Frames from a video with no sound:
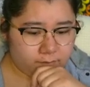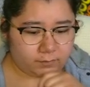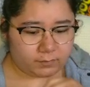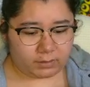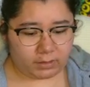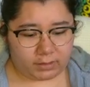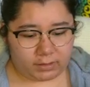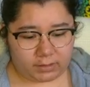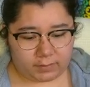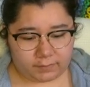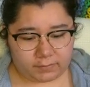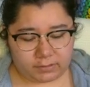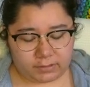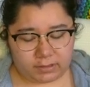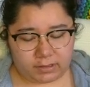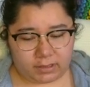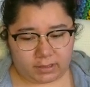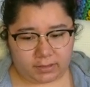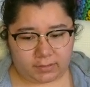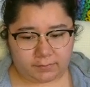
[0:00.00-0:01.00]
I'd have to
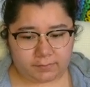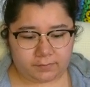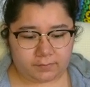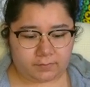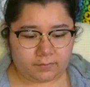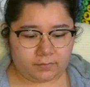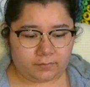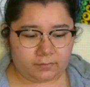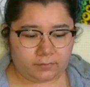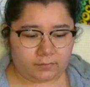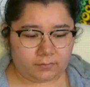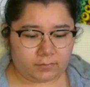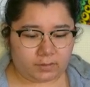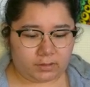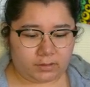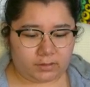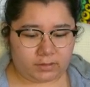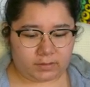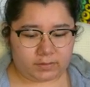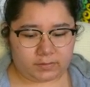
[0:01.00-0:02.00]
get
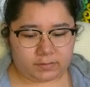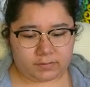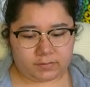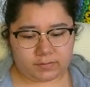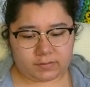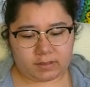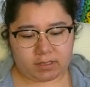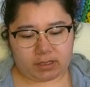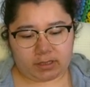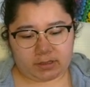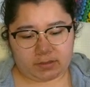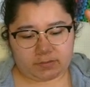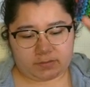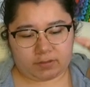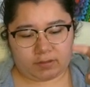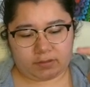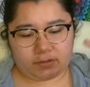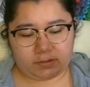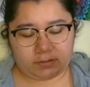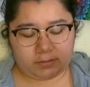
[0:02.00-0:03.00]
a license that has
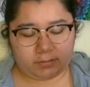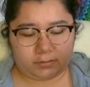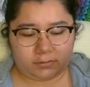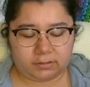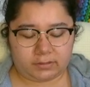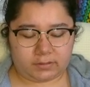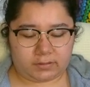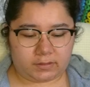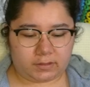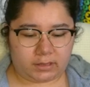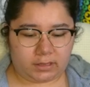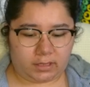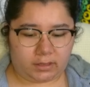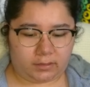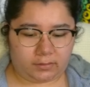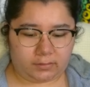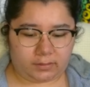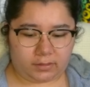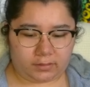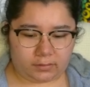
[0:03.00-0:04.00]
like the little
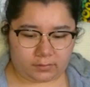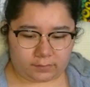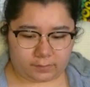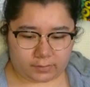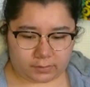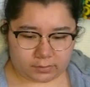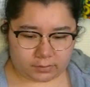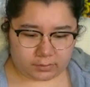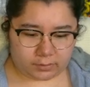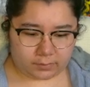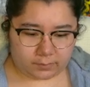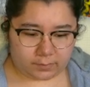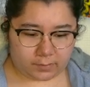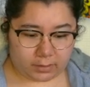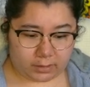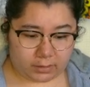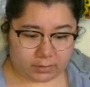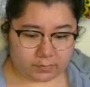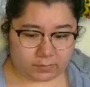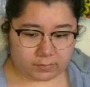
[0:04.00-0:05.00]
indicator that you're visually
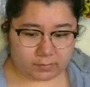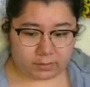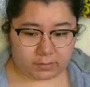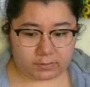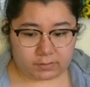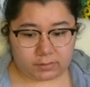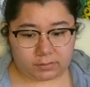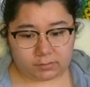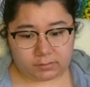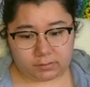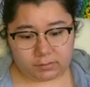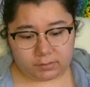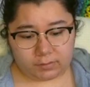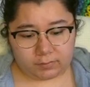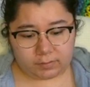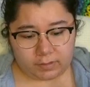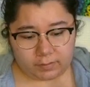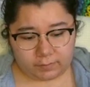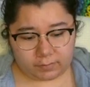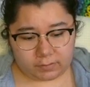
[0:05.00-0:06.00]
impaired, so I technically
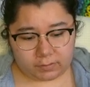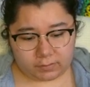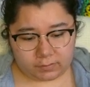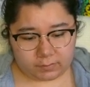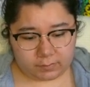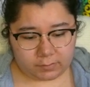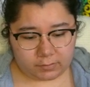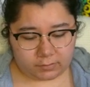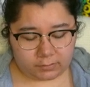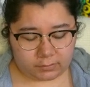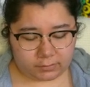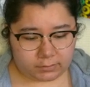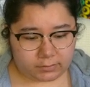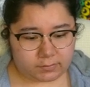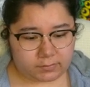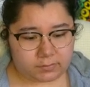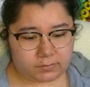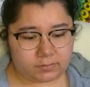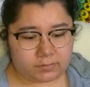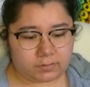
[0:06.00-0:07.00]
would have a disability
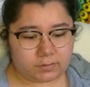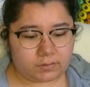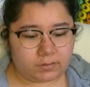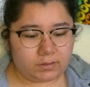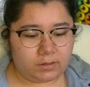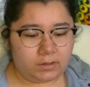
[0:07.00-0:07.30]
license.